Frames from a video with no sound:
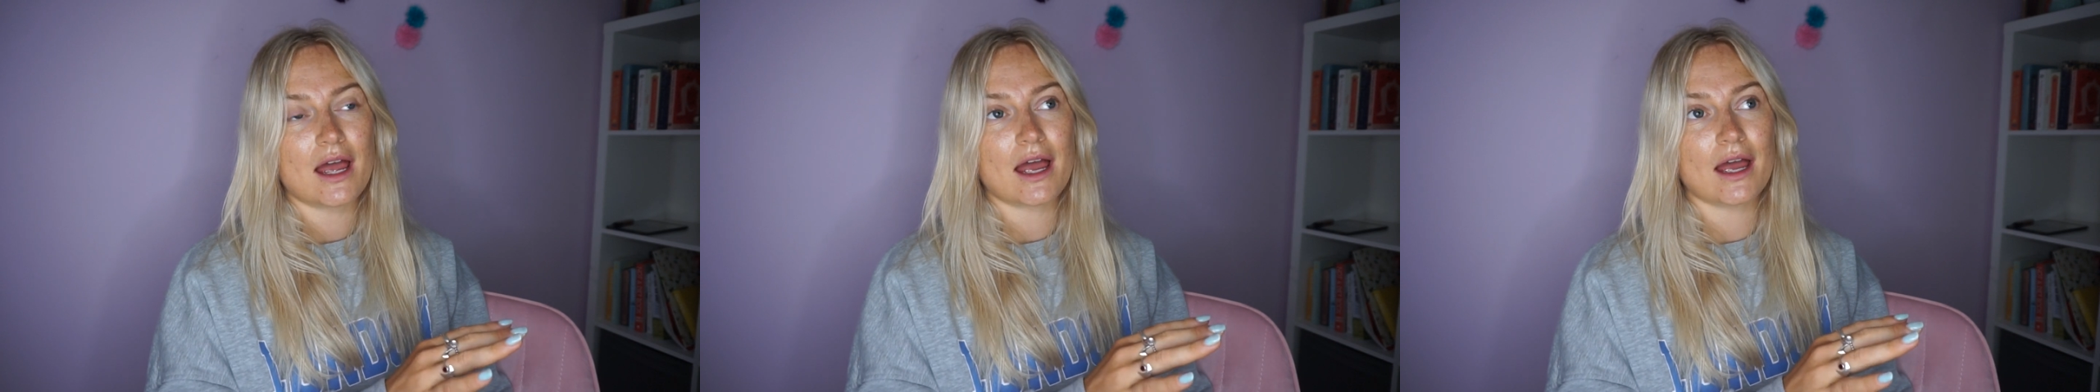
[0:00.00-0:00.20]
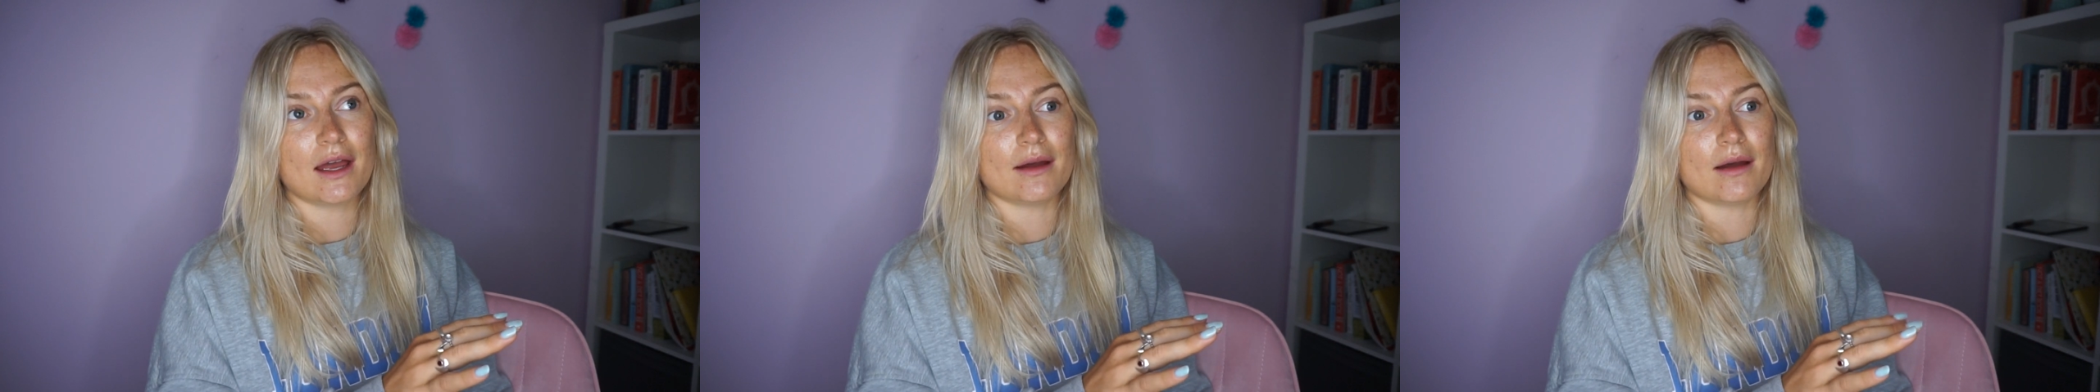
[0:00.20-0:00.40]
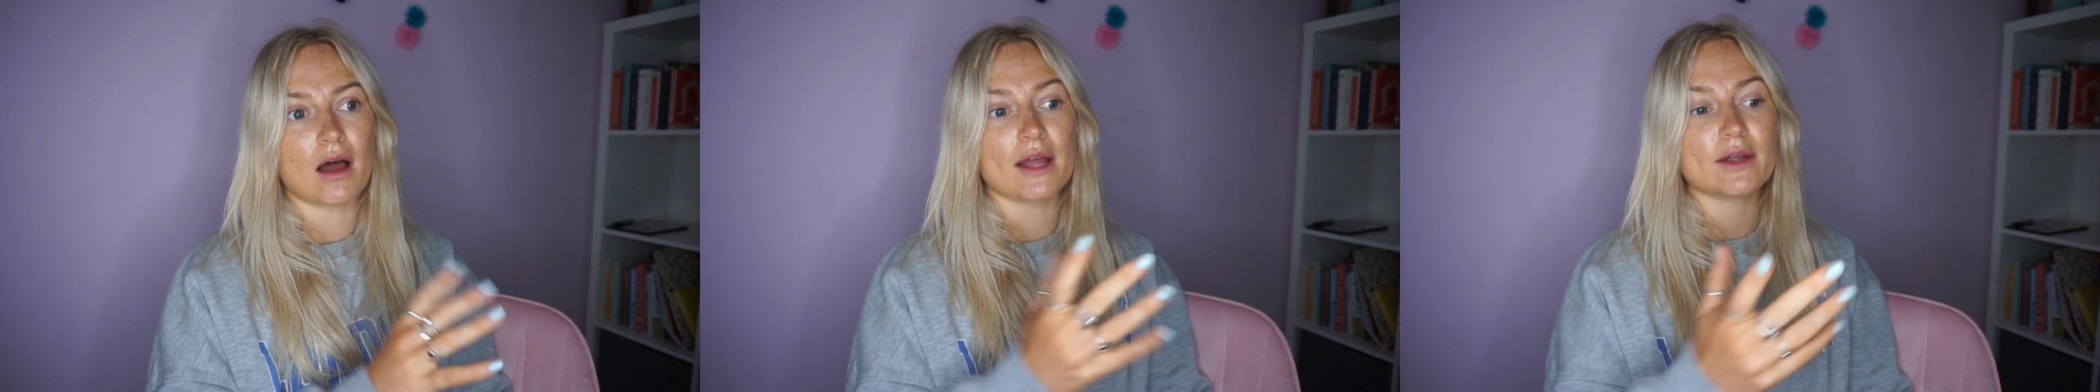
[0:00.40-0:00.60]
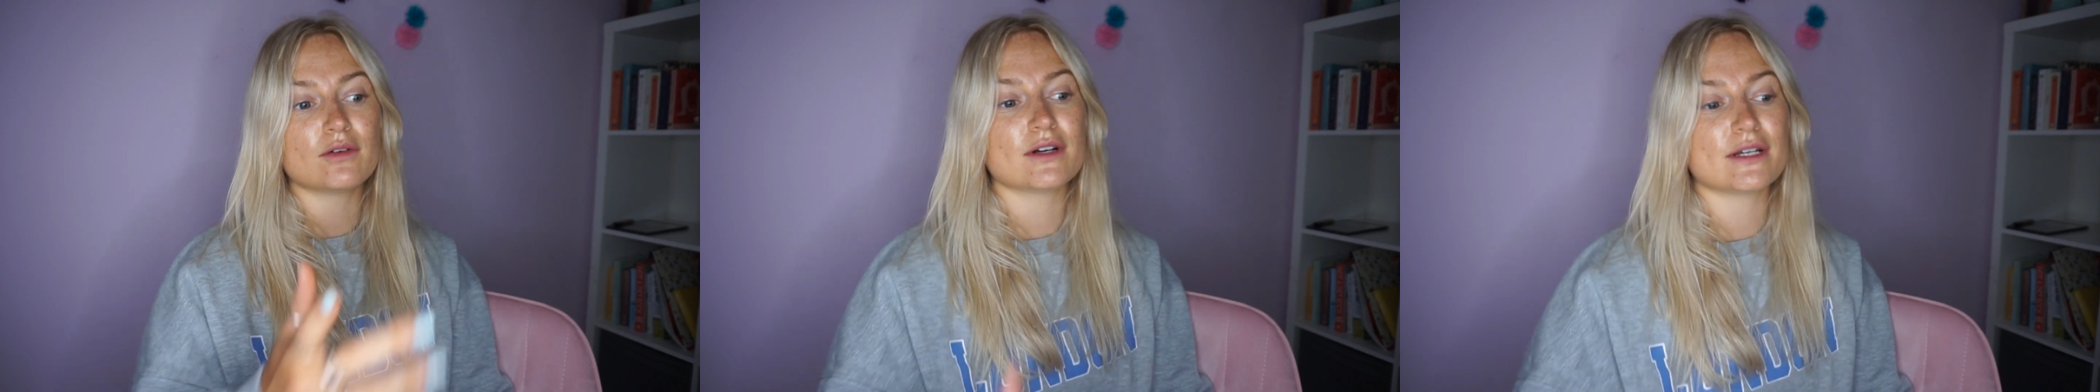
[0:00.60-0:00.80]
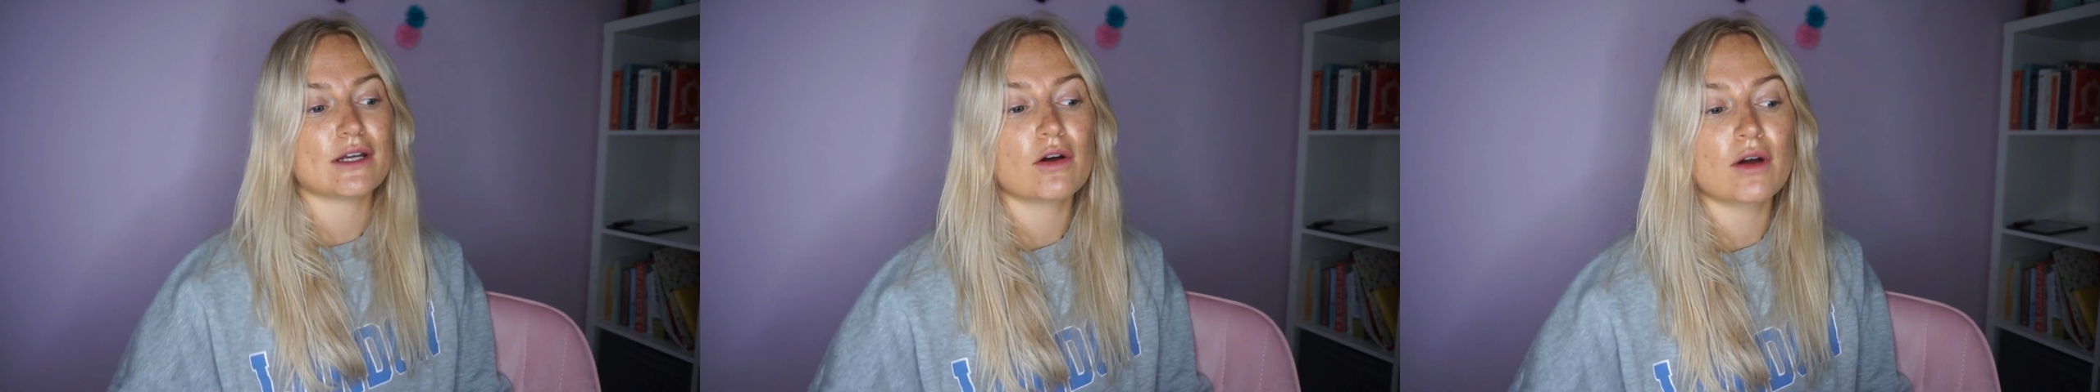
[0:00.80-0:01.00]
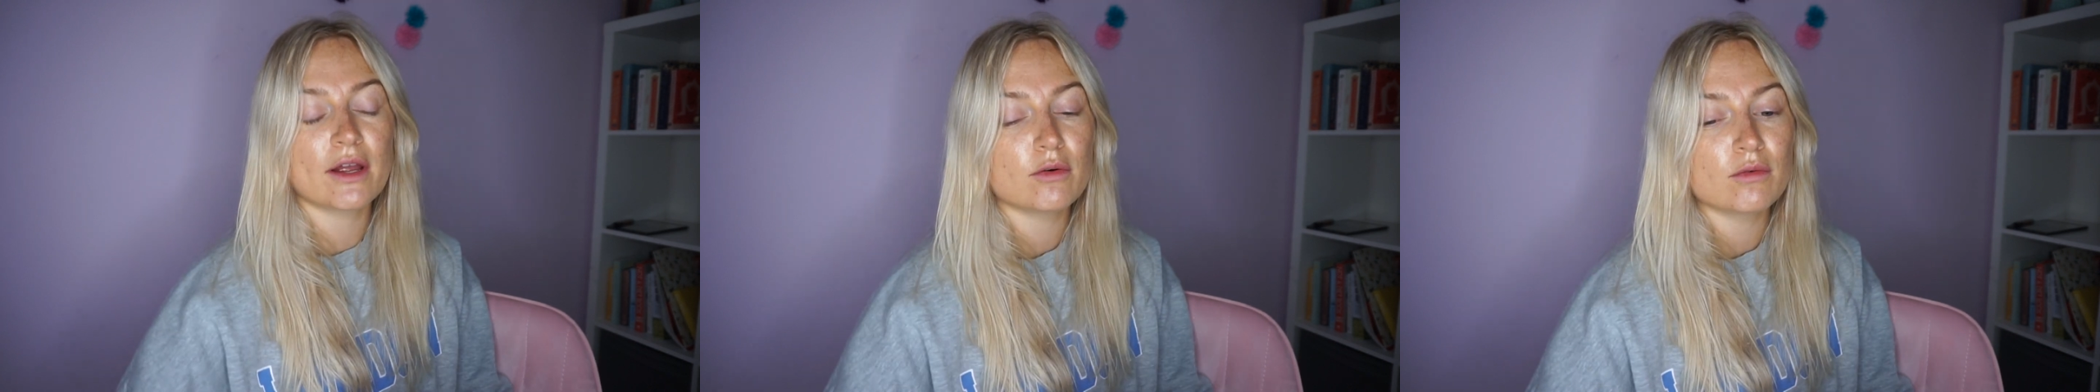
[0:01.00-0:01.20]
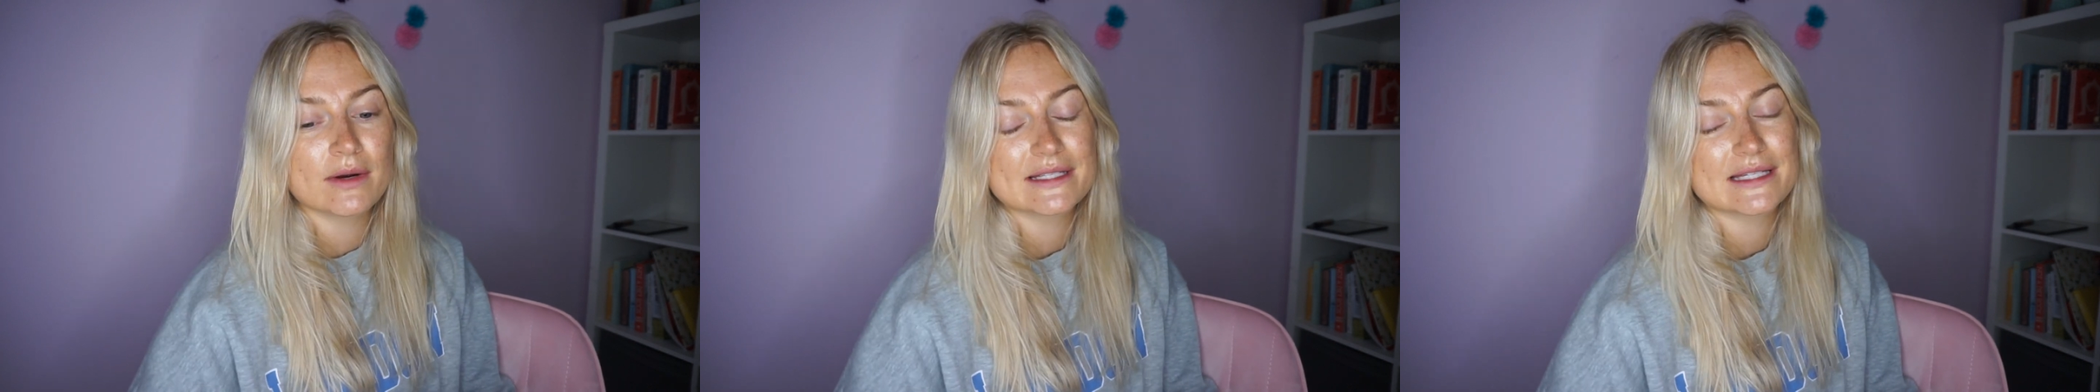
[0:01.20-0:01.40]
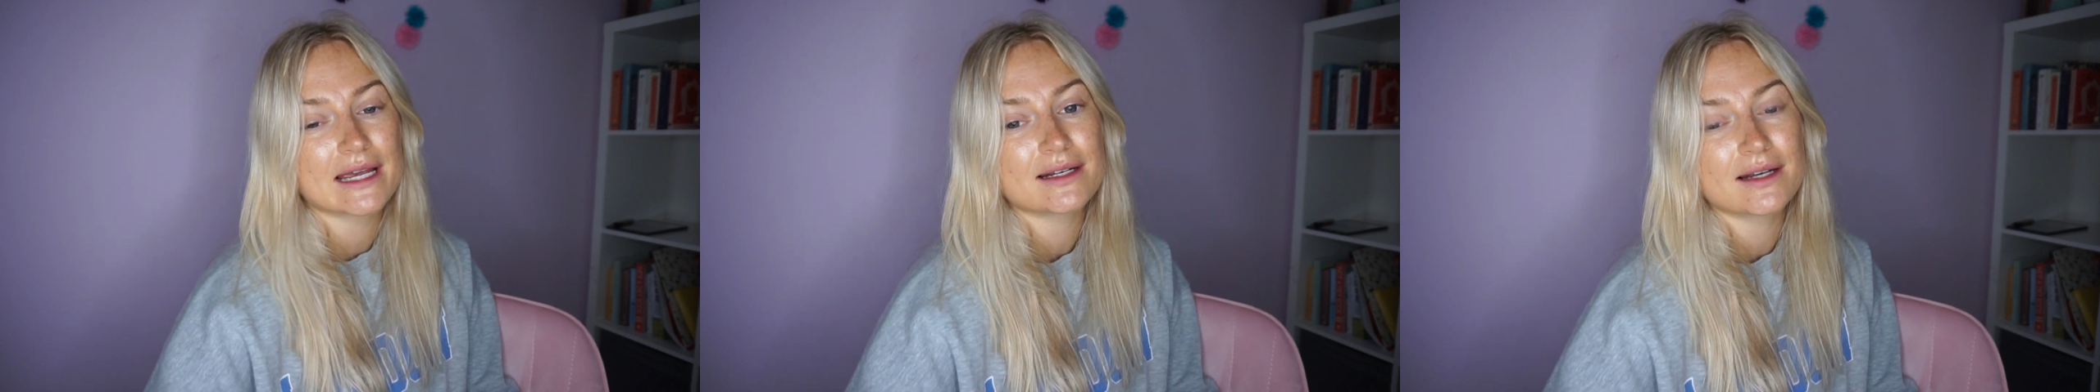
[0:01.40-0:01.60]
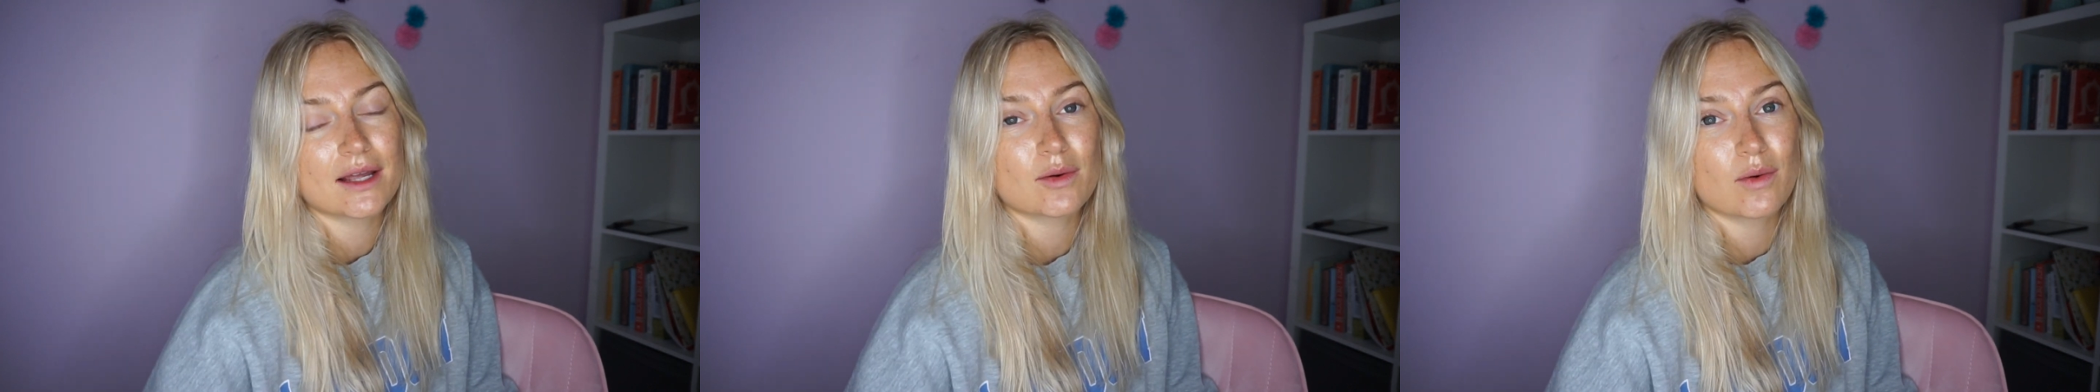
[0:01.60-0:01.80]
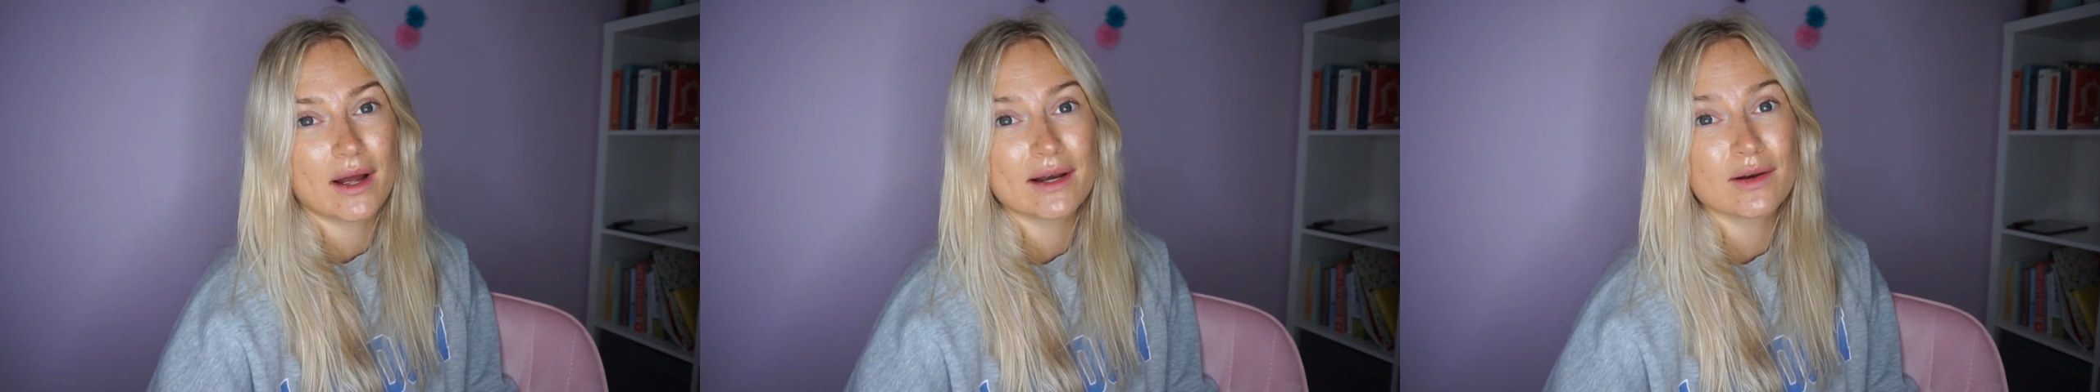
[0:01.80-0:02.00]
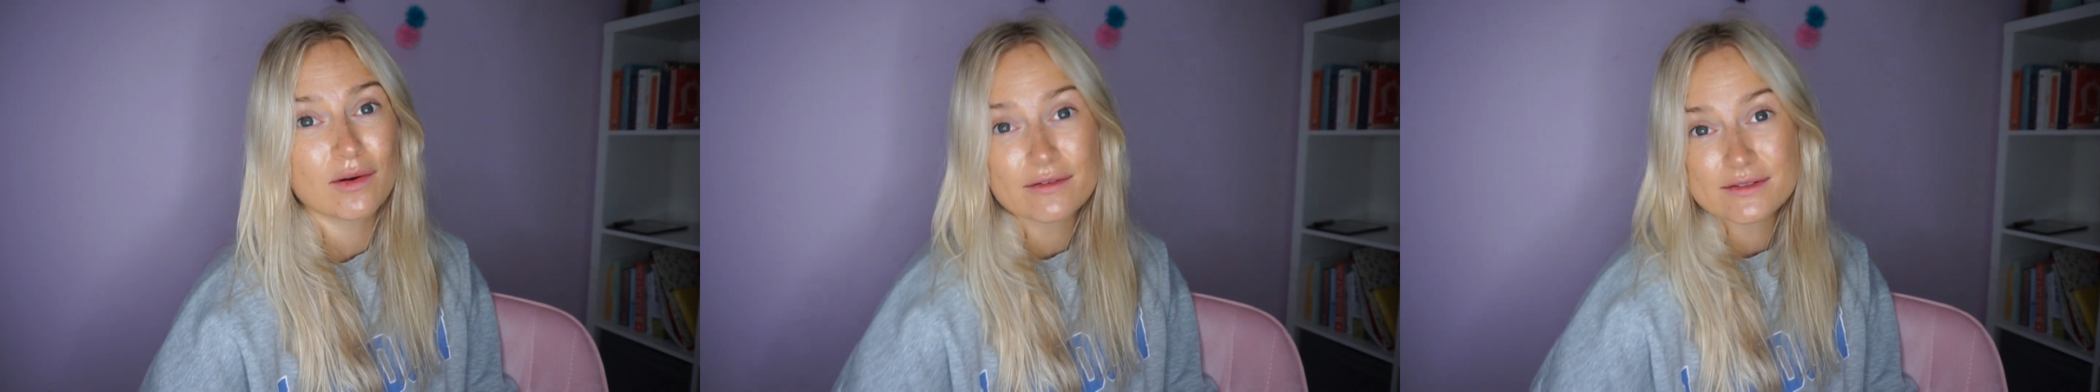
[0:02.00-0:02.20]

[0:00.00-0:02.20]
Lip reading: I always had like quite a lot